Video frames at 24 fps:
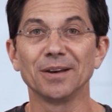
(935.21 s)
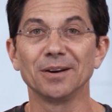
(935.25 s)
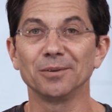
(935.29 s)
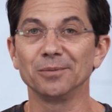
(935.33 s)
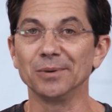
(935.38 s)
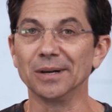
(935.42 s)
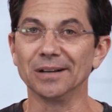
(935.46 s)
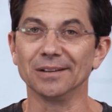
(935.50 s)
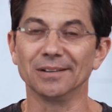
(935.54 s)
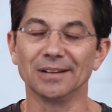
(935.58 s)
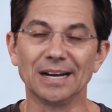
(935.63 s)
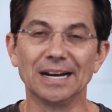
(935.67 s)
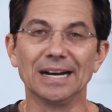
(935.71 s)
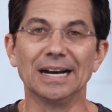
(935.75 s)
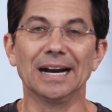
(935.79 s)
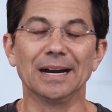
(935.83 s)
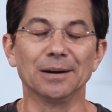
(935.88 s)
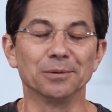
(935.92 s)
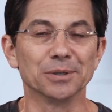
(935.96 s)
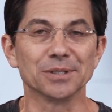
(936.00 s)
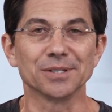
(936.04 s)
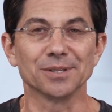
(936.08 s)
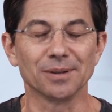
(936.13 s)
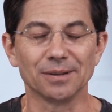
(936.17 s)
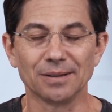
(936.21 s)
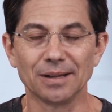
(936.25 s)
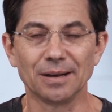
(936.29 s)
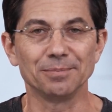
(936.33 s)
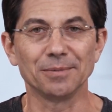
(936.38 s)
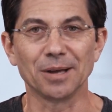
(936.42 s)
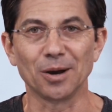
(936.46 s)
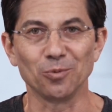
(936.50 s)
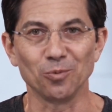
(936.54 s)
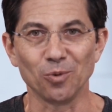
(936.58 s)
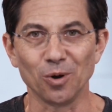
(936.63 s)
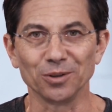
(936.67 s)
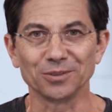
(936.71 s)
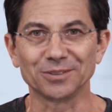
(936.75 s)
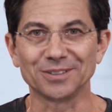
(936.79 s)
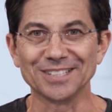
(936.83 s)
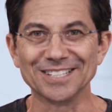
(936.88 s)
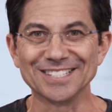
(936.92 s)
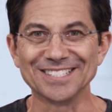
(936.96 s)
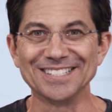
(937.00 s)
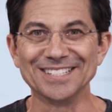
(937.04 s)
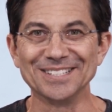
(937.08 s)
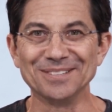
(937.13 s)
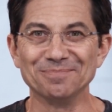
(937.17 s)
Well, I'm not Walt
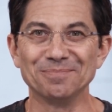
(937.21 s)
Disney,